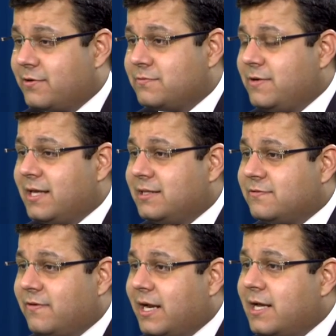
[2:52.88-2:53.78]
of course we had
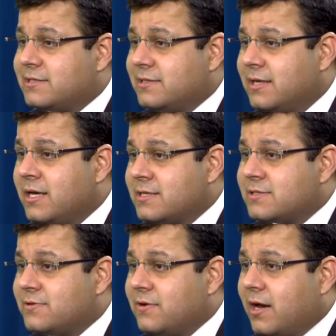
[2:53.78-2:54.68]
this financial
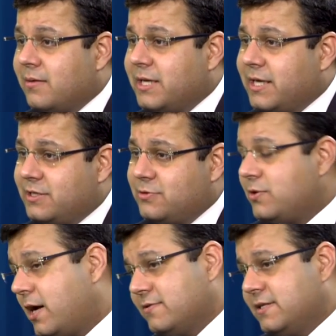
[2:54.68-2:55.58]
tsunami in
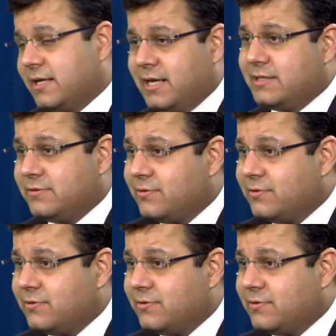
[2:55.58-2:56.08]
2008,